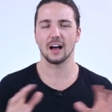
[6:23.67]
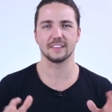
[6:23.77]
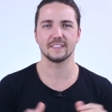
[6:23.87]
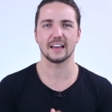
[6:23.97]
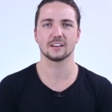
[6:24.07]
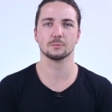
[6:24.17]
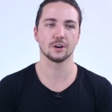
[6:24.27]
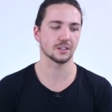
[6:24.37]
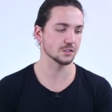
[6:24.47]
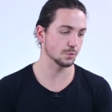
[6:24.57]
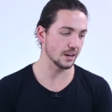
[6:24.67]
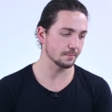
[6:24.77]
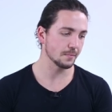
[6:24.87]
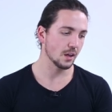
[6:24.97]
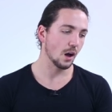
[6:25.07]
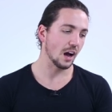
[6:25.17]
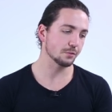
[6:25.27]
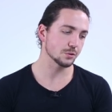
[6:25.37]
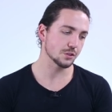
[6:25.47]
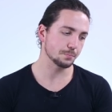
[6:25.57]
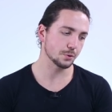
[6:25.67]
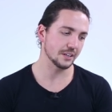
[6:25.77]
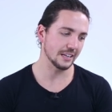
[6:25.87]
I think that can work as well. I've also put